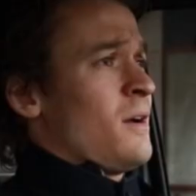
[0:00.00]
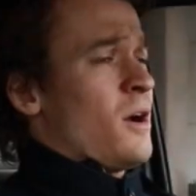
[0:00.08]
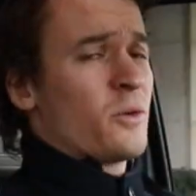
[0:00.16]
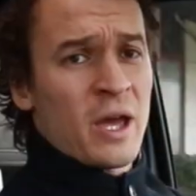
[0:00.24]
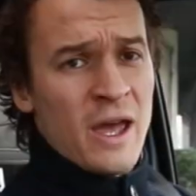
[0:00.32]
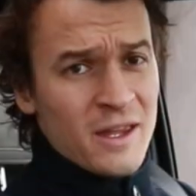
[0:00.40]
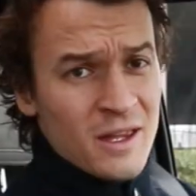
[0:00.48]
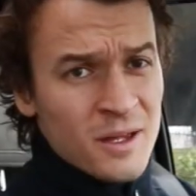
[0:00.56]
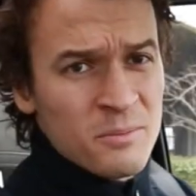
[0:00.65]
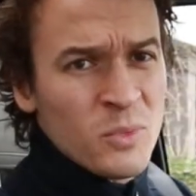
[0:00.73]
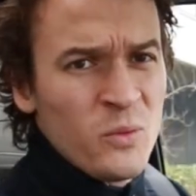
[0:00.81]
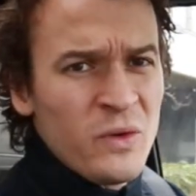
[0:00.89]
Okay,
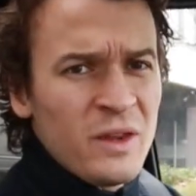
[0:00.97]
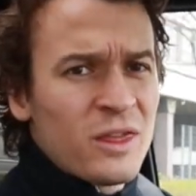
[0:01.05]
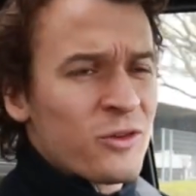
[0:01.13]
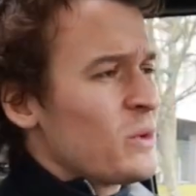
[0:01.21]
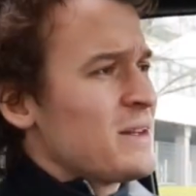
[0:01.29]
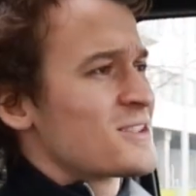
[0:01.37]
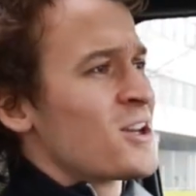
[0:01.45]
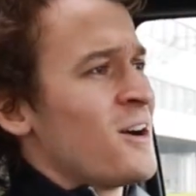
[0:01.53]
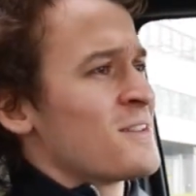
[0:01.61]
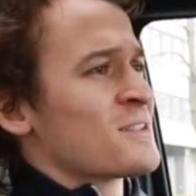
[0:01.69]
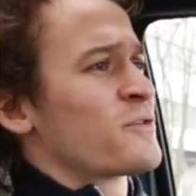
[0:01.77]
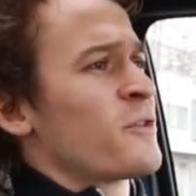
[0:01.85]
moving 3
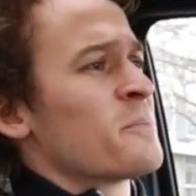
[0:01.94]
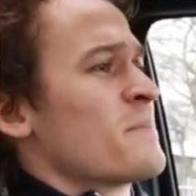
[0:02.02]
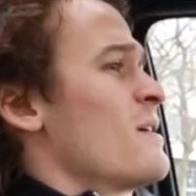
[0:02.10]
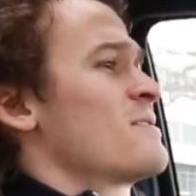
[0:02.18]
tons from